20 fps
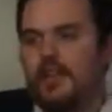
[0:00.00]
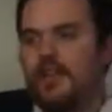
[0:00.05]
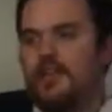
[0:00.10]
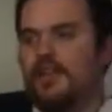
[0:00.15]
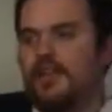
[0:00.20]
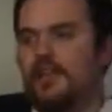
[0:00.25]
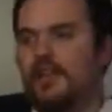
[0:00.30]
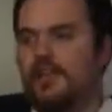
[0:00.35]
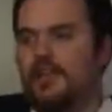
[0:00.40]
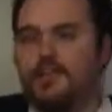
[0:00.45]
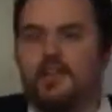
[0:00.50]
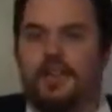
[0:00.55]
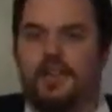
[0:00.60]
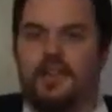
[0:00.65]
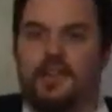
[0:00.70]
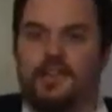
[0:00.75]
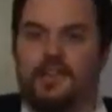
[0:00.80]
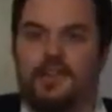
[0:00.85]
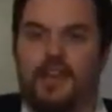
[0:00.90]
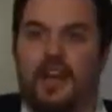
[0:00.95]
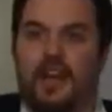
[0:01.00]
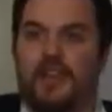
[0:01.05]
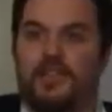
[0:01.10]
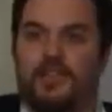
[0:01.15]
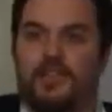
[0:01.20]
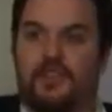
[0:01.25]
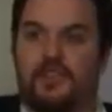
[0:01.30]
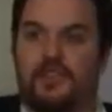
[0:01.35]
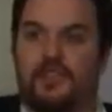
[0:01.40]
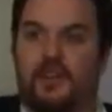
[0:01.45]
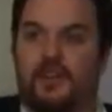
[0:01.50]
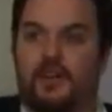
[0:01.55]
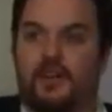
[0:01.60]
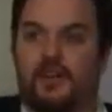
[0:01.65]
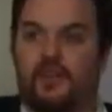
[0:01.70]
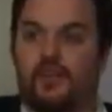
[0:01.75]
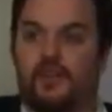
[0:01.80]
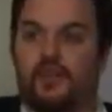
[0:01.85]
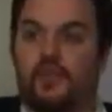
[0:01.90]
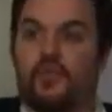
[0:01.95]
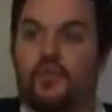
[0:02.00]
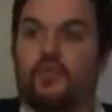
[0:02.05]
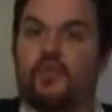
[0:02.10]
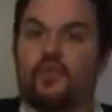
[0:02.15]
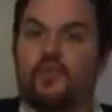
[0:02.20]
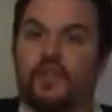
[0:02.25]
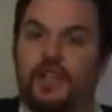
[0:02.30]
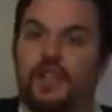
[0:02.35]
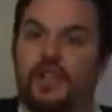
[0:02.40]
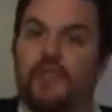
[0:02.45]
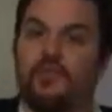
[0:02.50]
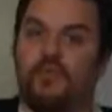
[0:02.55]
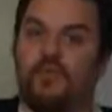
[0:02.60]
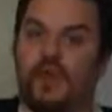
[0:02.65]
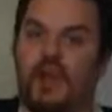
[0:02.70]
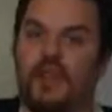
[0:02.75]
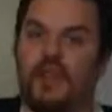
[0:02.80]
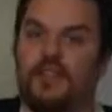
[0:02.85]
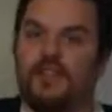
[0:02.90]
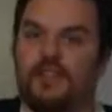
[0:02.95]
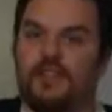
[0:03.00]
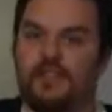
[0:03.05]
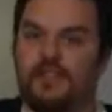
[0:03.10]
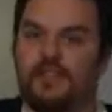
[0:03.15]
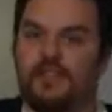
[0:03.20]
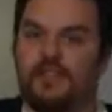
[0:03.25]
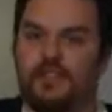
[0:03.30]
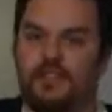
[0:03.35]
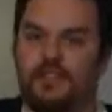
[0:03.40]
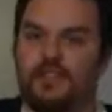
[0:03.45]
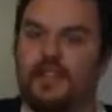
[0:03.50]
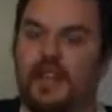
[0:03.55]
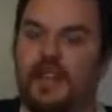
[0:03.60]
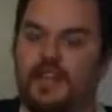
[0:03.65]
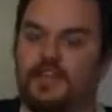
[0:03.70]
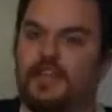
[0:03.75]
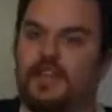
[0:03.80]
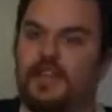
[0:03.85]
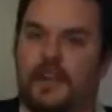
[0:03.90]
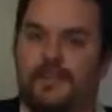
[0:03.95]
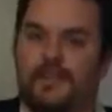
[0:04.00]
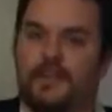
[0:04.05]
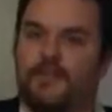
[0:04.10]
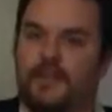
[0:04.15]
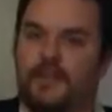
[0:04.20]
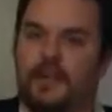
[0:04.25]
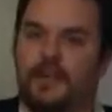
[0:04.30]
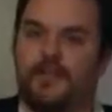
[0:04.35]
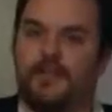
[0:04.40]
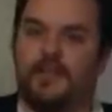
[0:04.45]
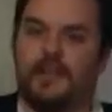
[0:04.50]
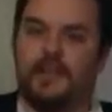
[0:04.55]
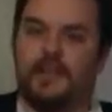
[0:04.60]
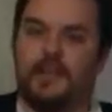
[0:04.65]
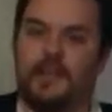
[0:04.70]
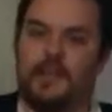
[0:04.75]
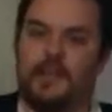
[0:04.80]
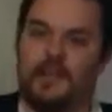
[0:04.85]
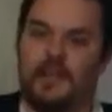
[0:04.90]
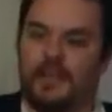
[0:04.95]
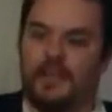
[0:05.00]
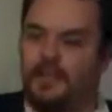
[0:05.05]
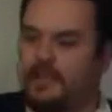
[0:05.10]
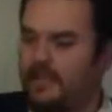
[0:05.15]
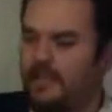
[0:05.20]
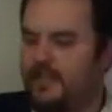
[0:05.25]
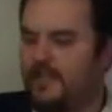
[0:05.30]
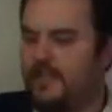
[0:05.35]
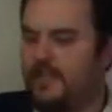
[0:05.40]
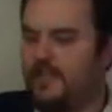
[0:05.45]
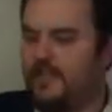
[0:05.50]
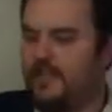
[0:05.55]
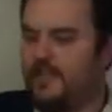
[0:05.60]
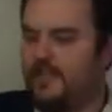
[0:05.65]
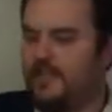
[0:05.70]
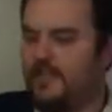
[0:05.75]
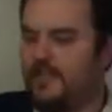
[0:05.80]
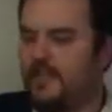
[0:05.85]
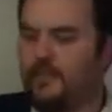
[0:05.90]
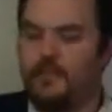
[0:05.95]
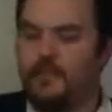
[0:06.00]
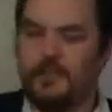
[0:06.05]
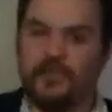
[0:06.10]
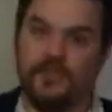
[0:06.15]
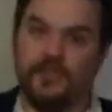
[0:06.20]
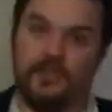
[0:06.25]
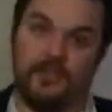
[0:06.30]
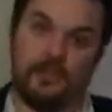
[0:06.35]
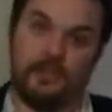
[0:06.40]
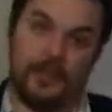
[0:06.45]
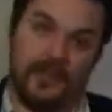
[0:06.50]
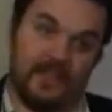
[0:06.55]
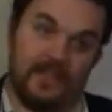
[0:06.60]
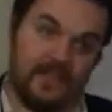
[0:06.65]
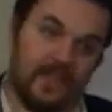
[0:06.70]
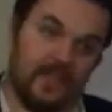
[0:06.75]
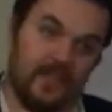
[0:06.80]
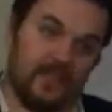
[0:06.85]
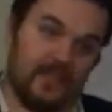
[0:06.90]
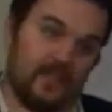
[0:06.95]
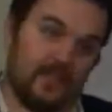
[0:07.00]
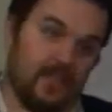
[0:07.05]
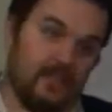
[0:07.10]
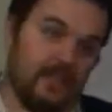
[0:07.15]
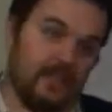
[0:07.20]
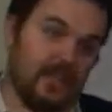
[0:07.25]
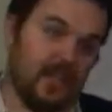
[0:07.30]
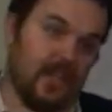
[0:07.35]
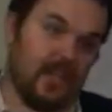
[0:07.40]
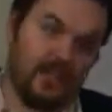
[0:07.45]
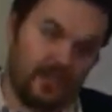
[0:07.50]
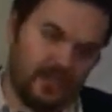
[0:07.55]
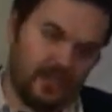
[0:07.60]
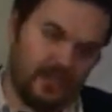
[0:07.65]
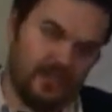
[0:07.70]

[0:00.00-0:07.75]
You know, if you want to do actually hardcore really well, you're actually going to have to spend some money on that. And unfortunately for myself, because I'm a college